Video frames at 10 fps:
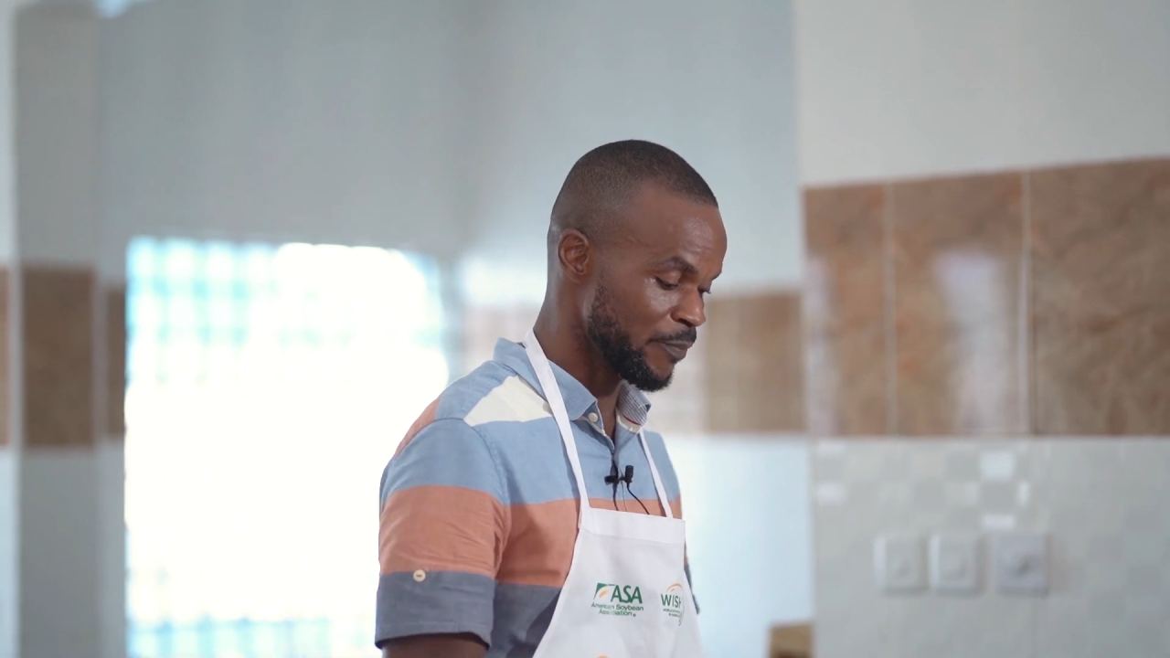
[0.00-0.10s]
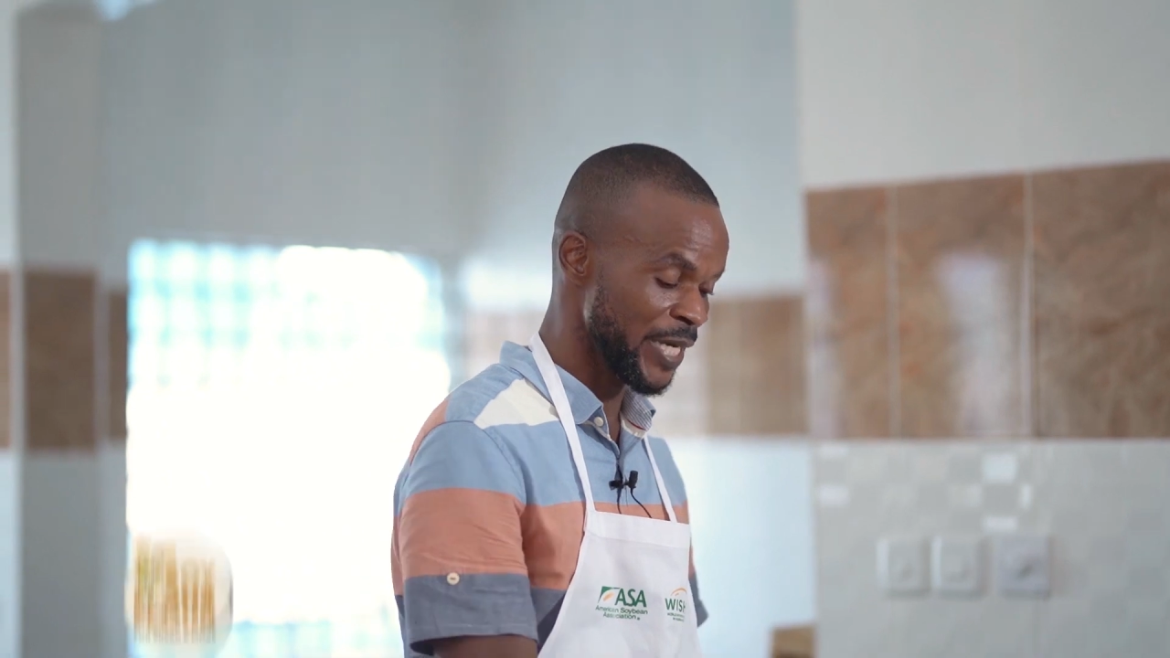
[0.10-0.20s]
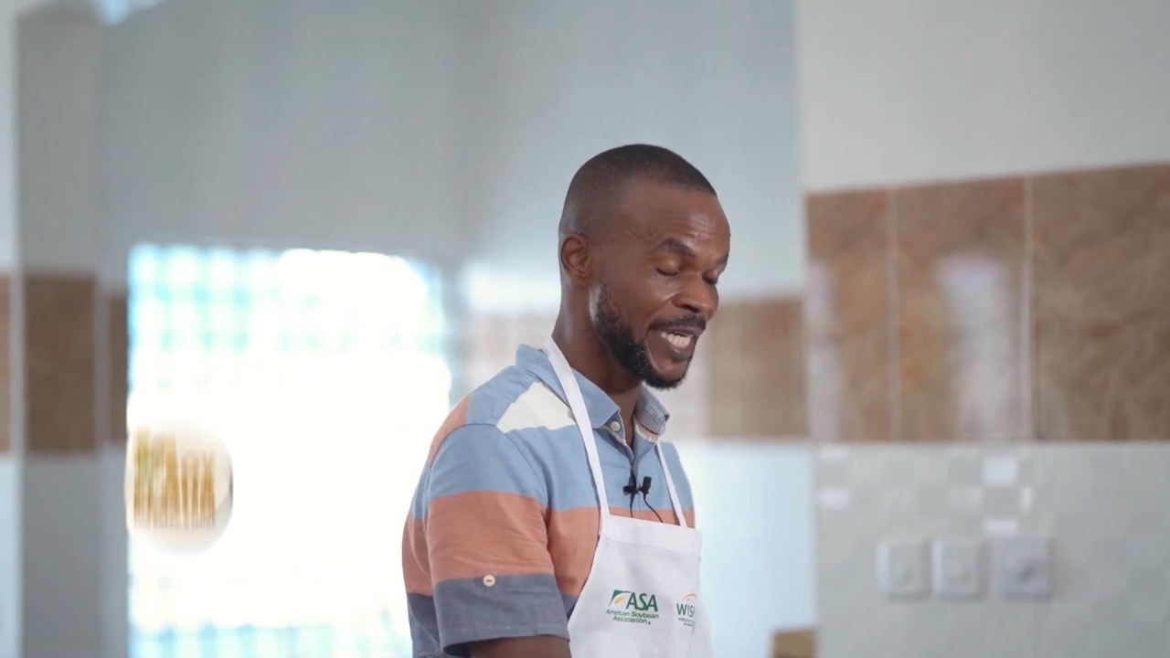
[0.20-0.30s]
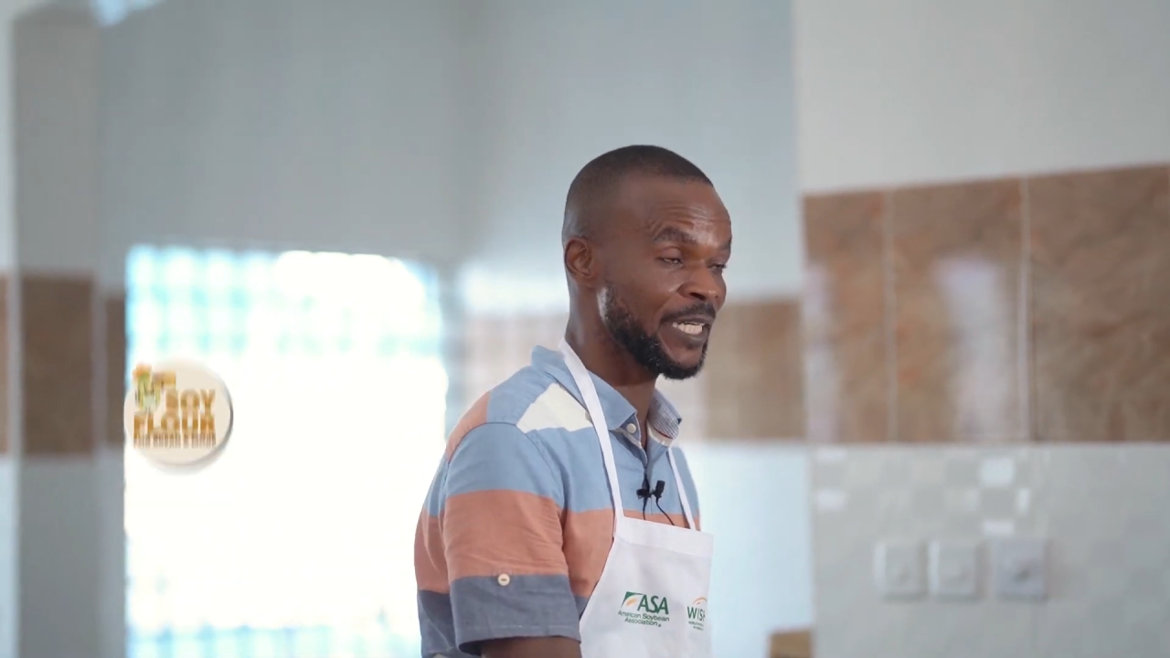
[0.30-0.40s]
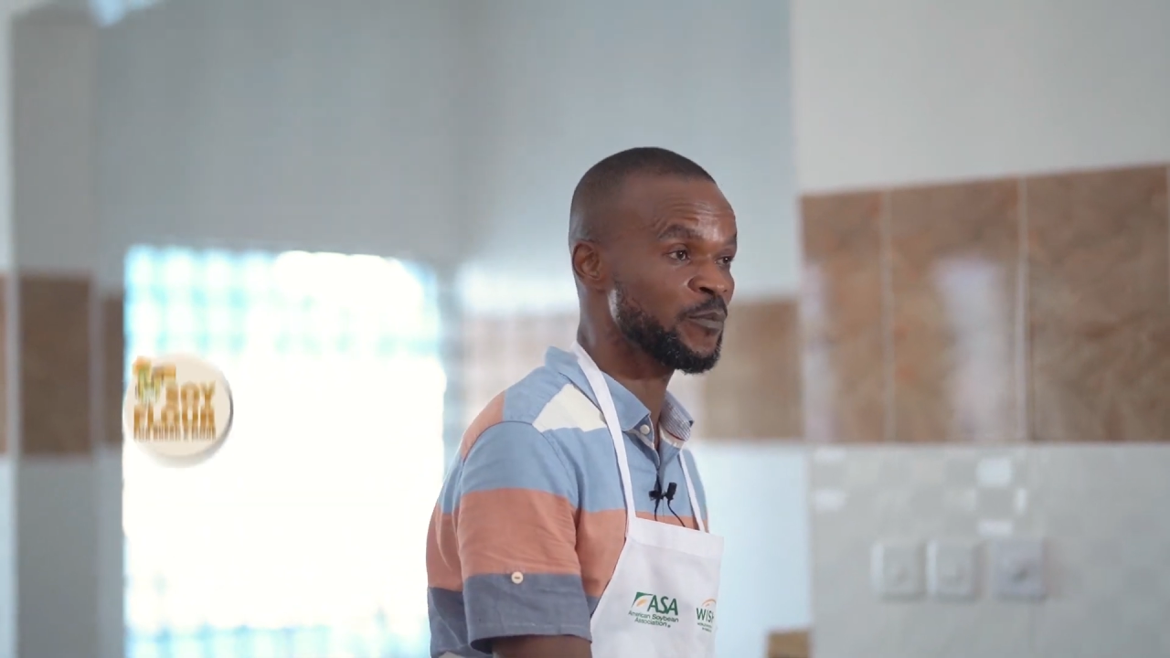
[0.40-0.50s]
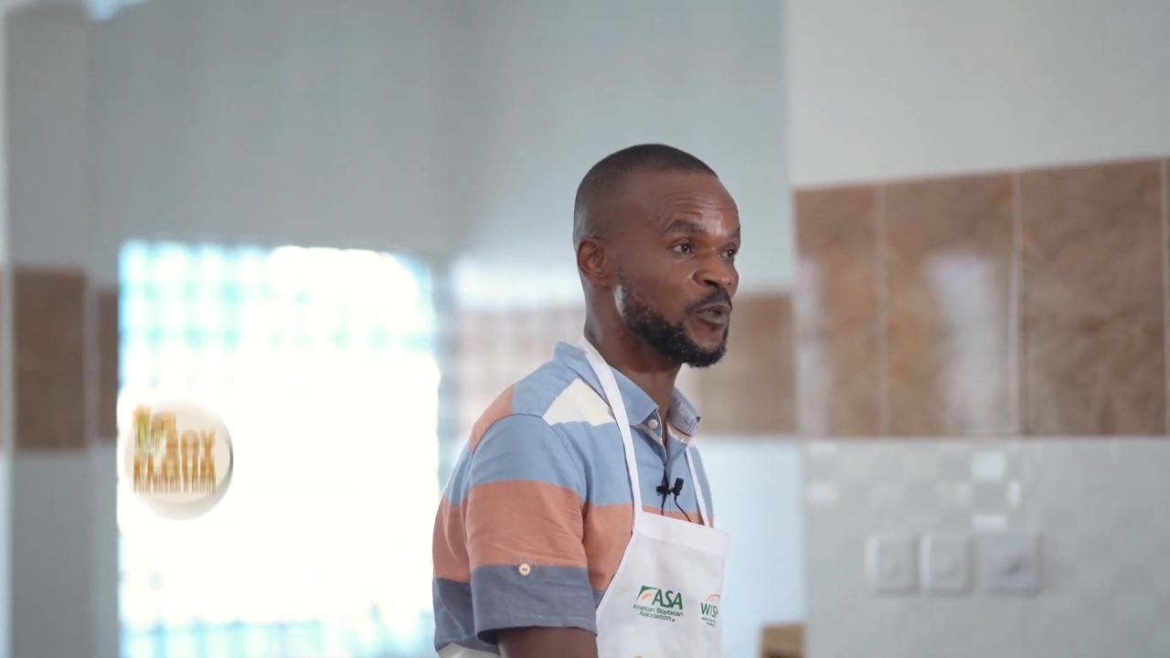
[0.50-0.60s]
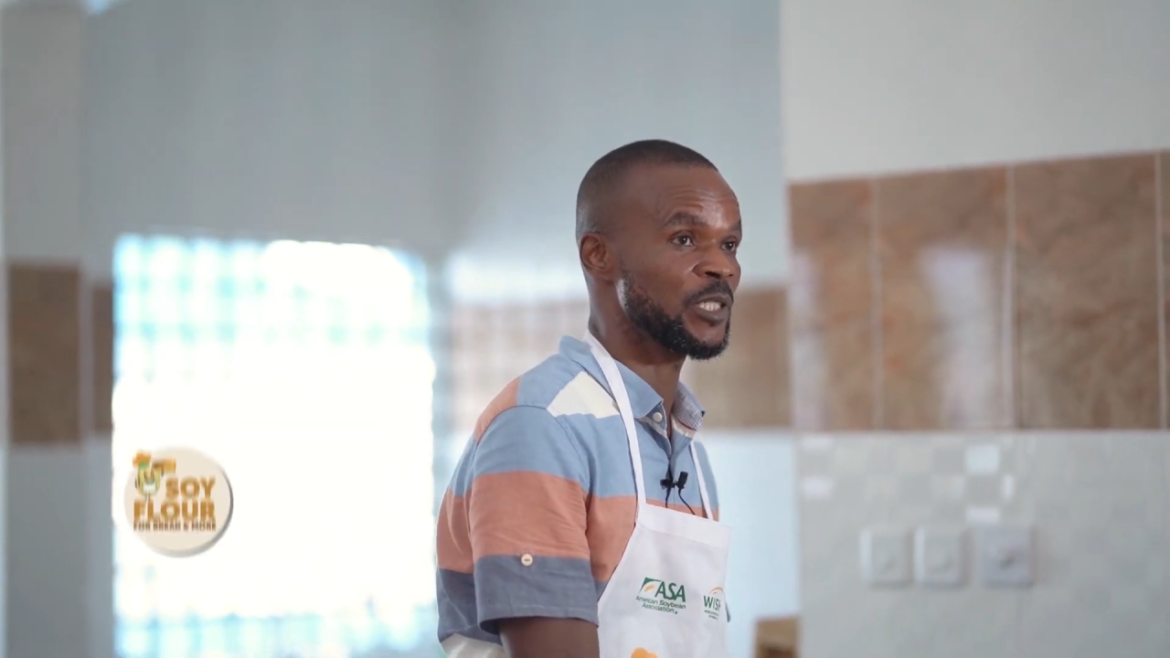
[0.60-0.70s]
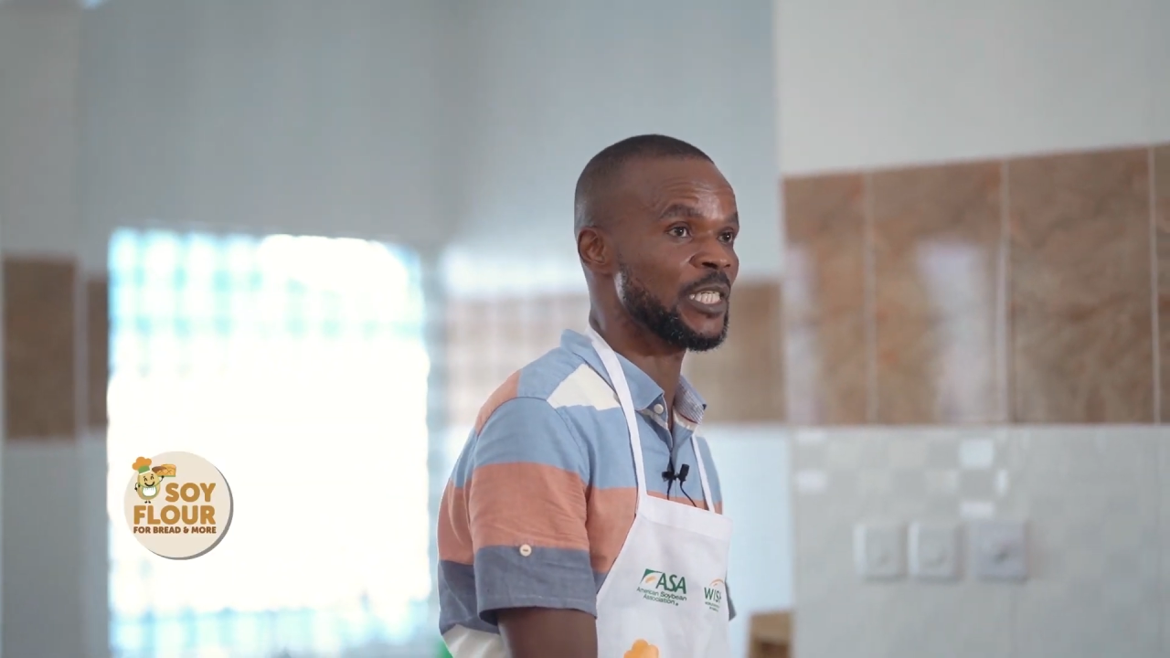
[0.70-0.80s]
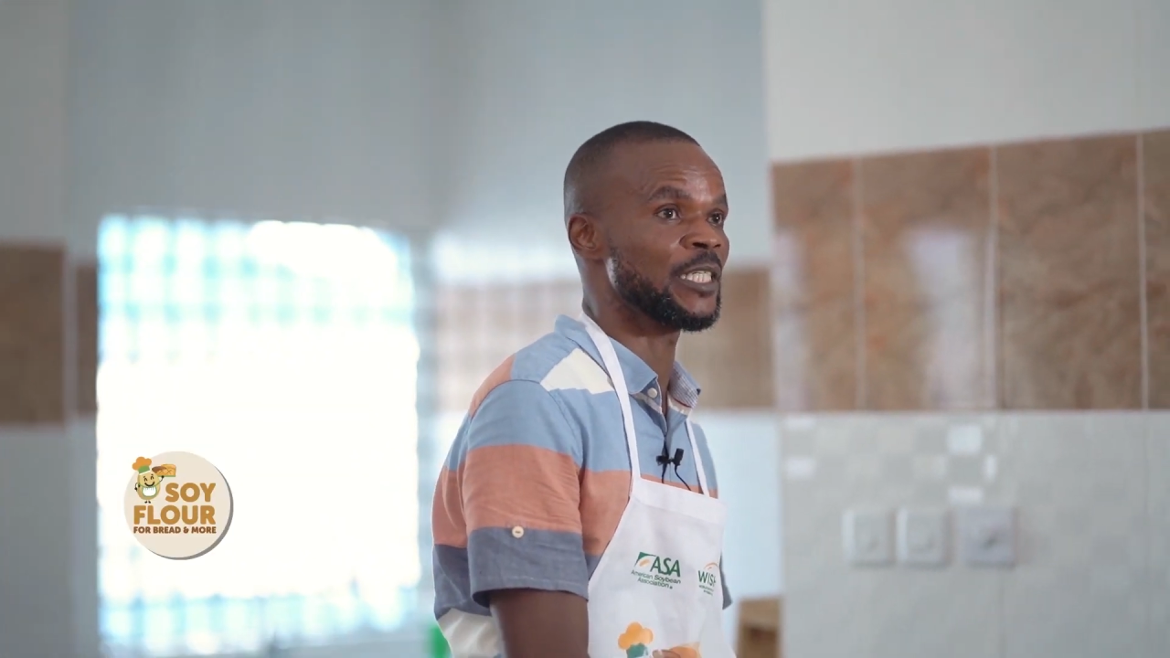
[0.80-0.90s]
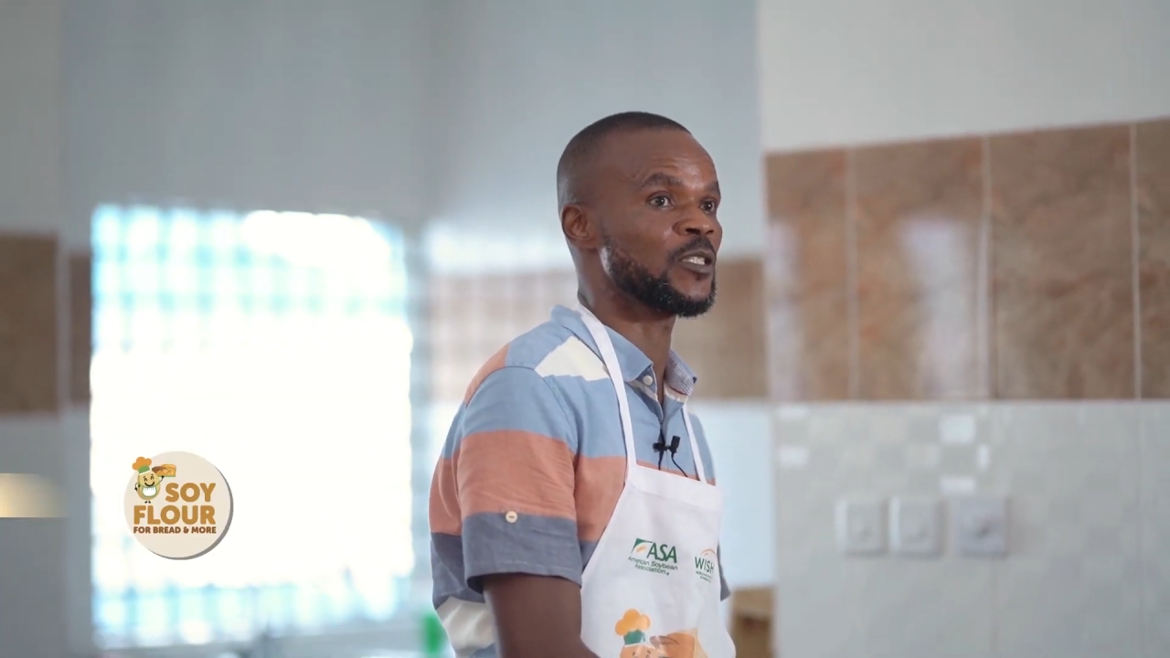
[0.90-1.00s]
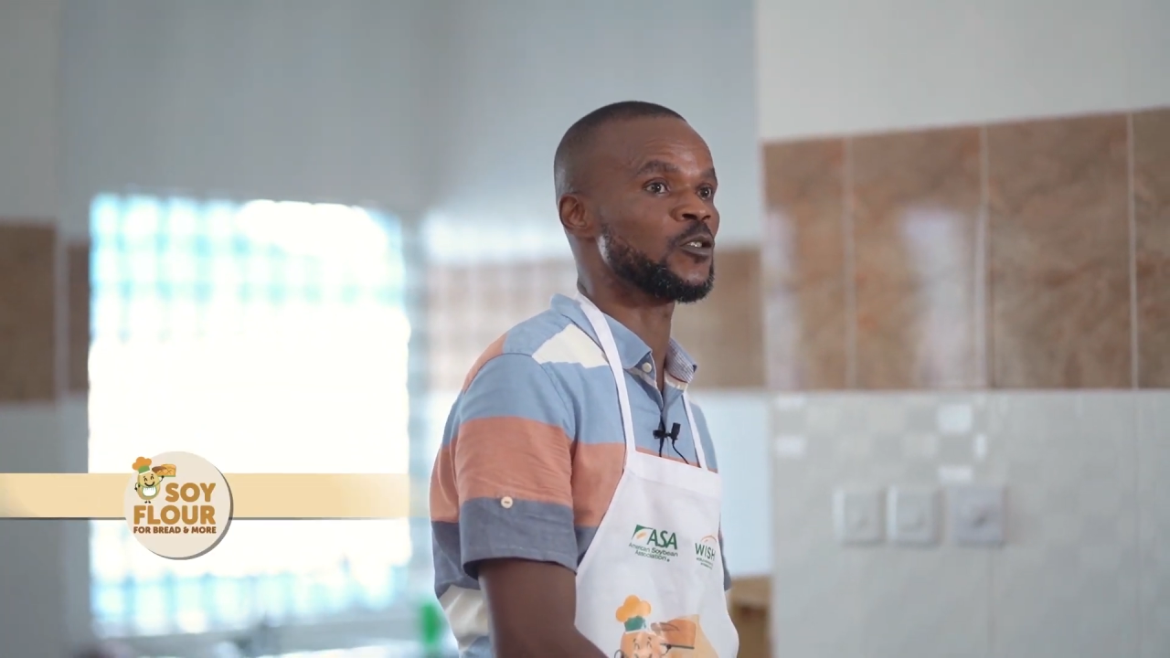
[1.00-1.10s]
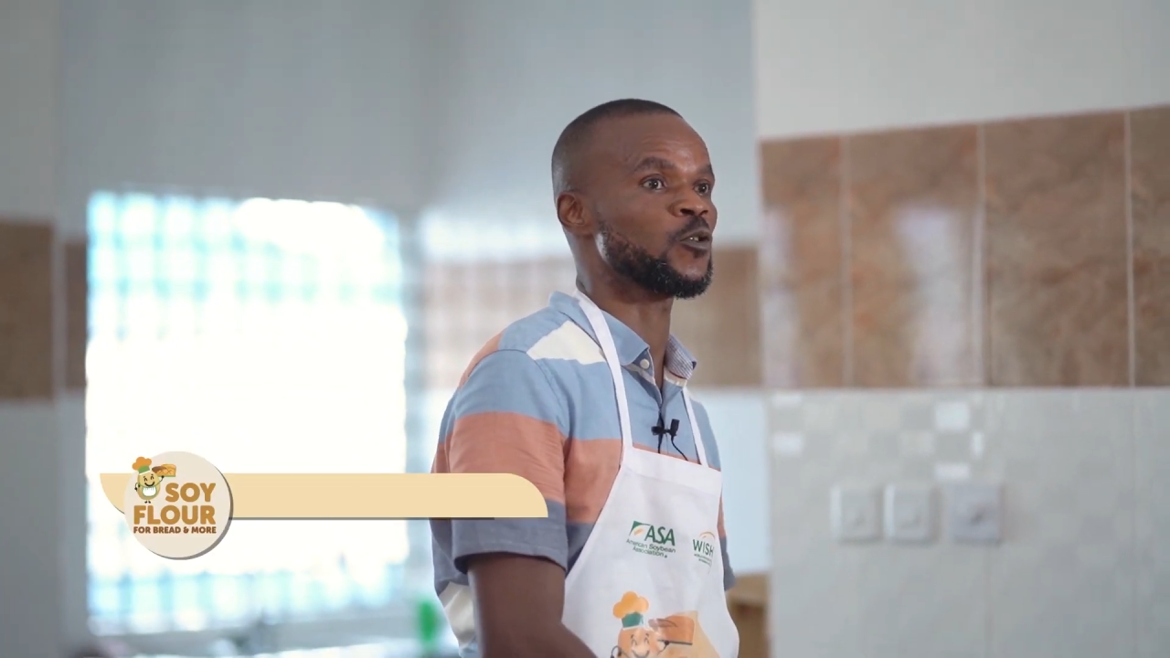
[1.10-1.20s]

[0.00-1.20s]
In baking process,